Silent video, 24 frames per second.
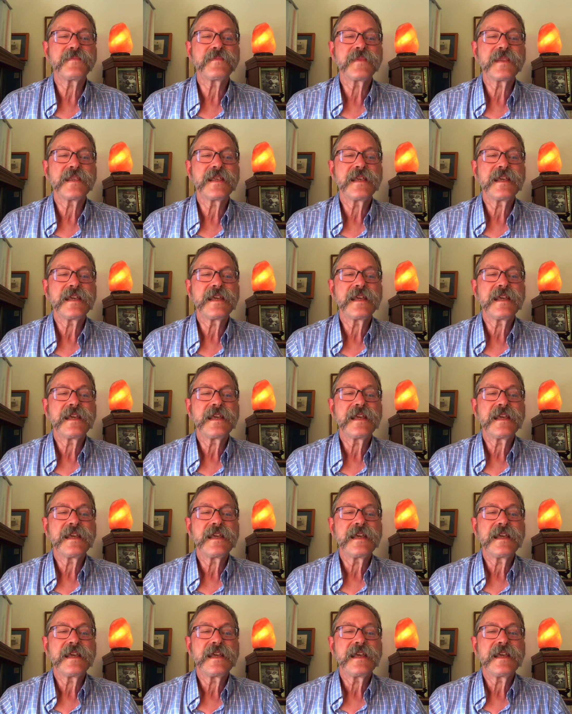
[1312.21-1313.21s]

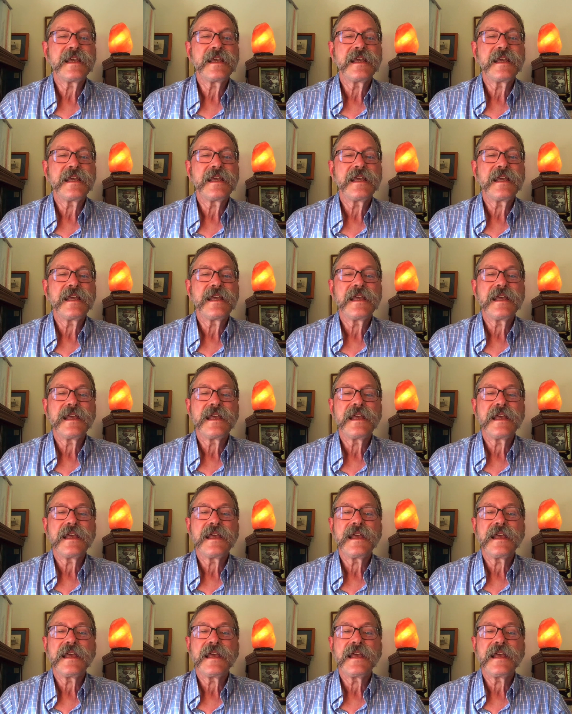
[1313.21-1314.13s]
(silence)